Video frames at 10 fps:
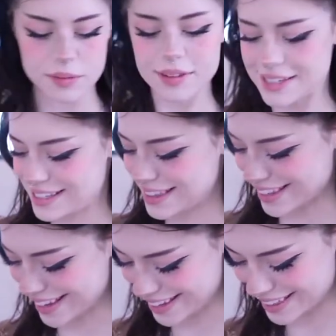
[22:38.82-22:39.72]
been doing this
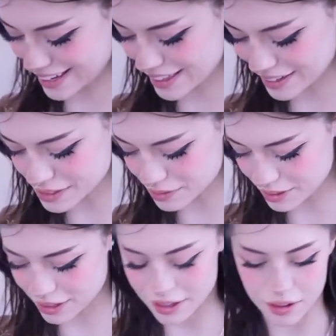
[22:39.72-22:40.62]
thing that I think is
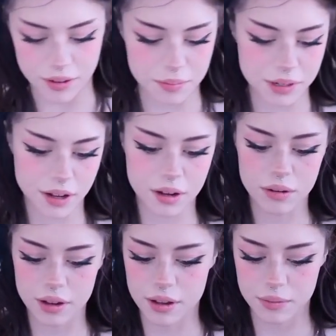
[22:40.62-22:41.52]
really cute. I'm gonna
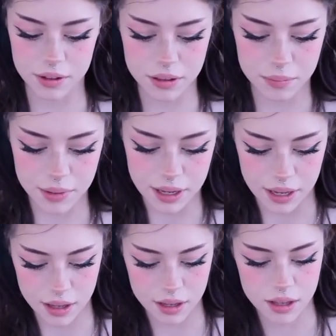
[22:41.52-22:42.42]
go in with
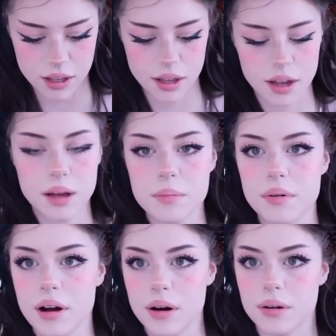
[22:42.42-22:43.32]
my
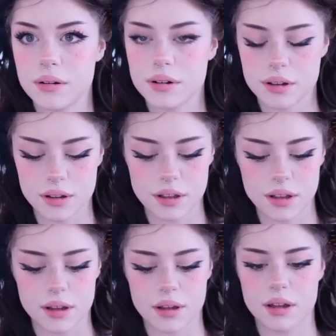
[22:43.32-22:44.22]
eyebrow
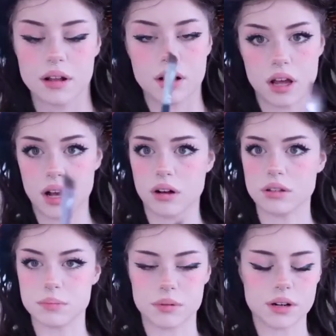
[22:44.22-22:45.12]

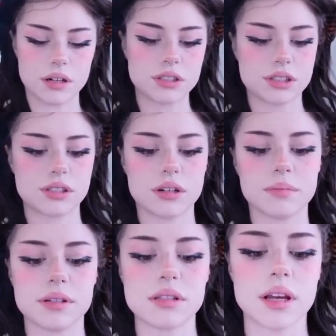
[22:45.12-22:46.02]
angled brush.
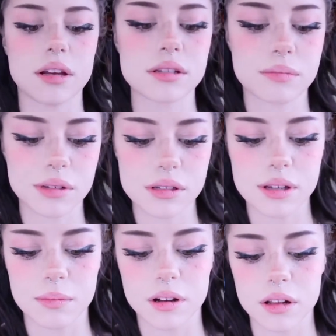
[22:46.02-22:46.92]
I'm gonna take some of the
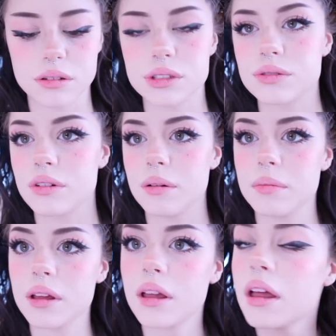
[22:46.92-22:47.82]
same colors
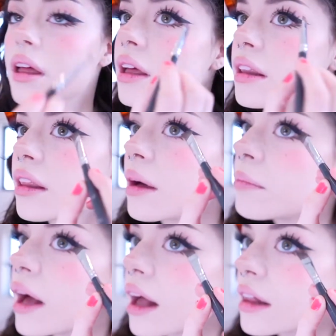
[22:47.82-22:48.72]
from
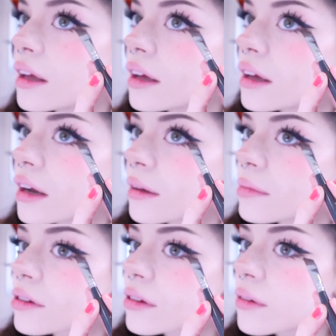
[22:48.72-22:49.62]
that palette and I'm
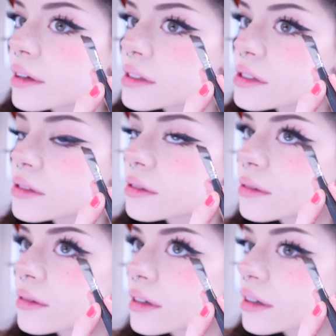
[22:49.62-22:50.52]
just going
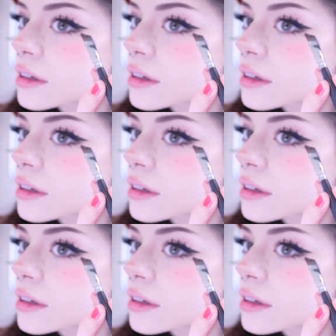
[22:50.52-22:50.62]
to